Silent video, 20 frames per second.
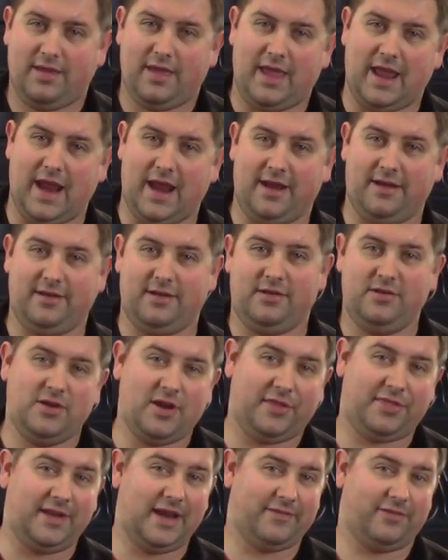and
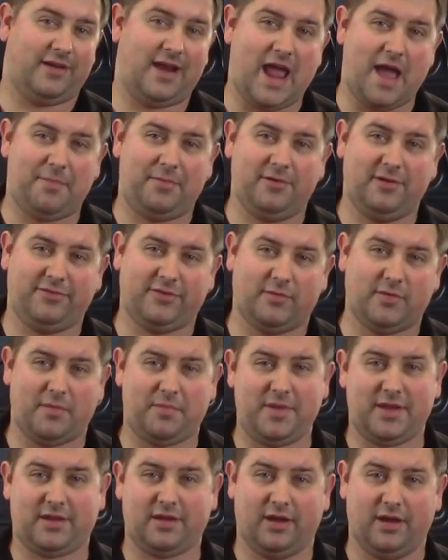nothing ever happened from it
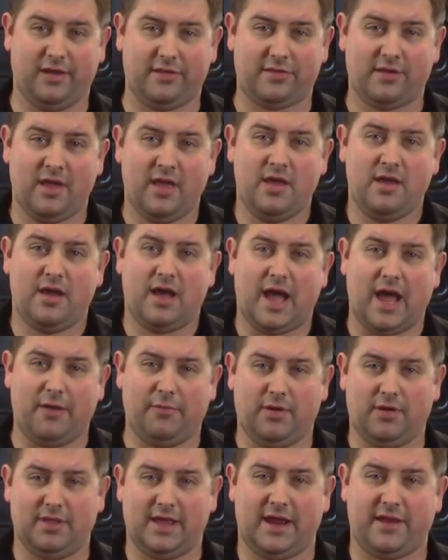because I
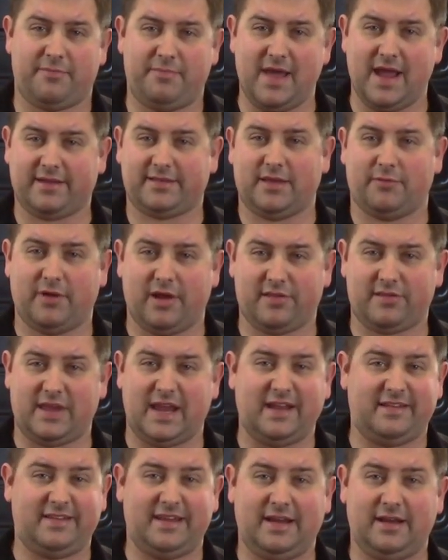realized back then when I was
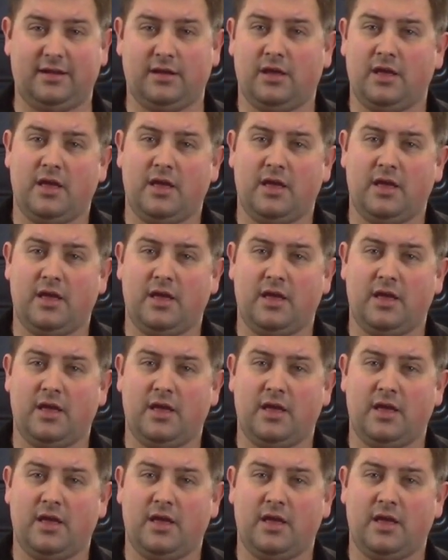18,